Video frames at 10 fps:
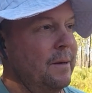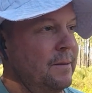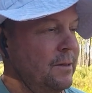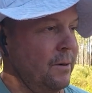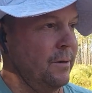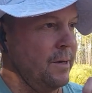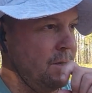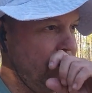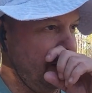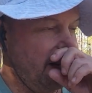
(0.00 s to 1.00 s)
So, and they
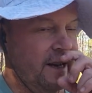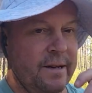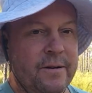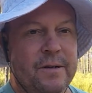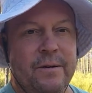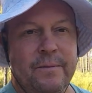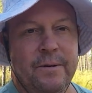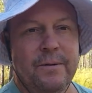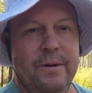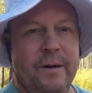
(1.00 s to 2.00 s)
certainly can't use a
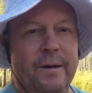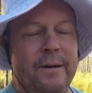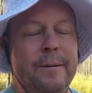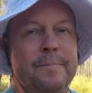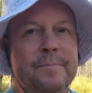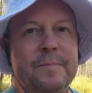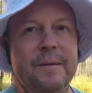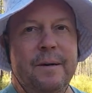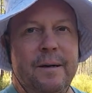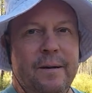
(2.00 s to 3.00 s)
nuke on
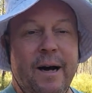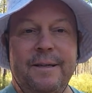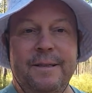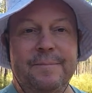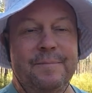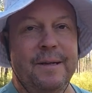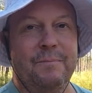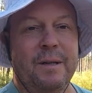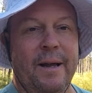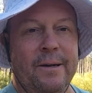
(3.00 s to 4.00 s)
Gaza. That'd
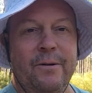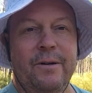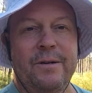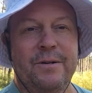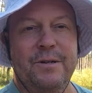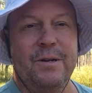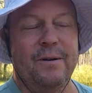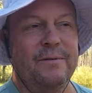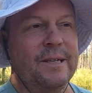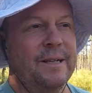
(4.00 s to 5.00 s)
be like nuking yourself.
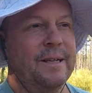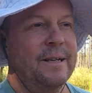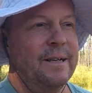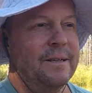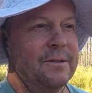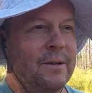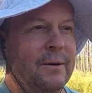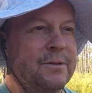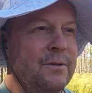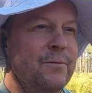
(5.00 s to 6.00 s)
So that
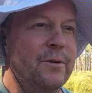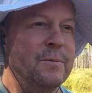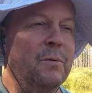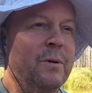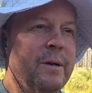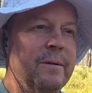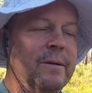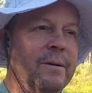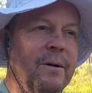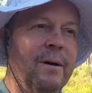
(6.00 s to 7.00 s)
was the first point
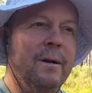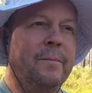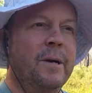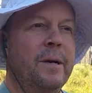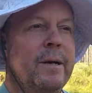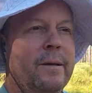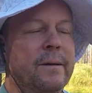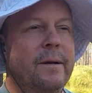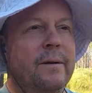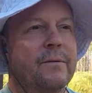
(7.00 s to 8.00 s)
that Garland made. And
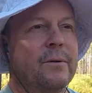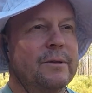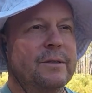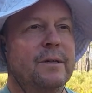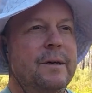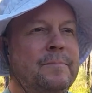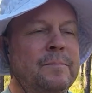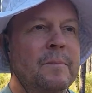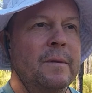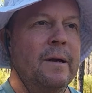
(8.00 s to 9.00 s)
then, of course, I
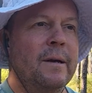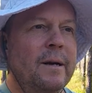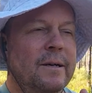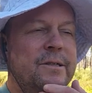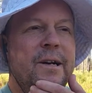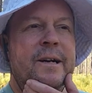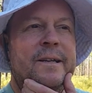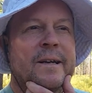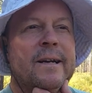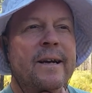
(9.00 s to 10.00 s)
was checking out
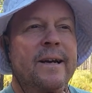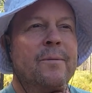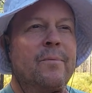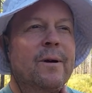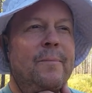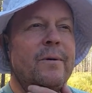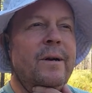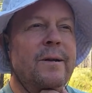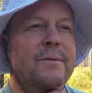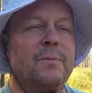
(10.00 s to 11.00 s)
the Canadian prepper, and
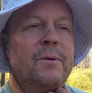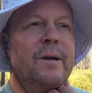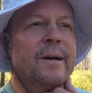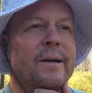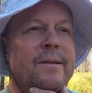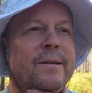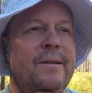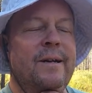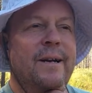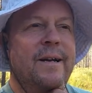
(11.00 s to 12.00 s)
he was pointing out that the
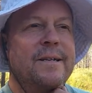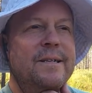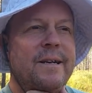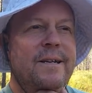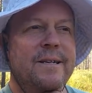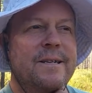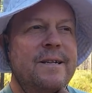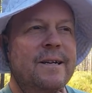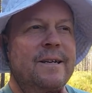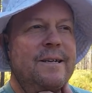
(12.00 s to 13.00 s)
United States
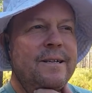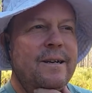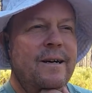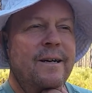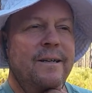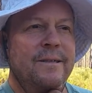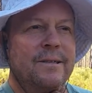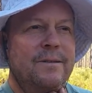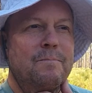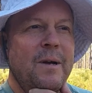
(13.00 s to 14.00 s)

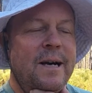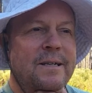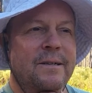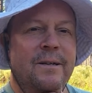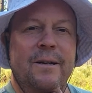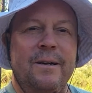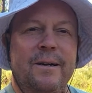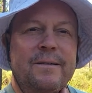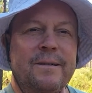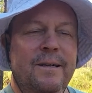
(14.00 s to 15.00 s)
hasn't
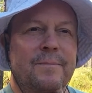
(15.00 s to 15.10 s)
declared